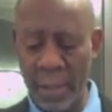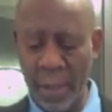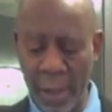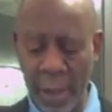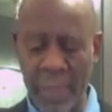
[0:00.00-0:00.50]

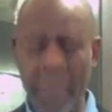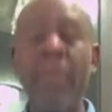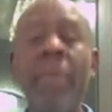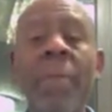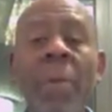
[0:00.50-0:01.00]
time
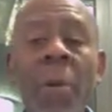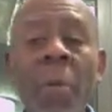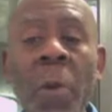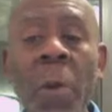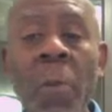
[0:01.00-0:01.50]

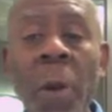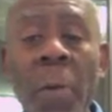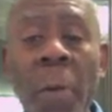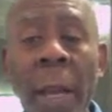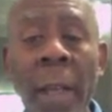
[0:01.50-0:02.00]
when we're
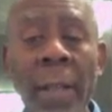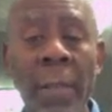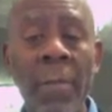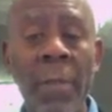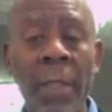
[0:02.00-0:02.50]
ready
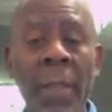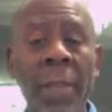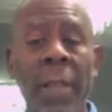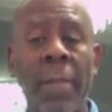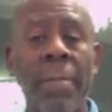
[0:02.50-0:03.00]
to receive it.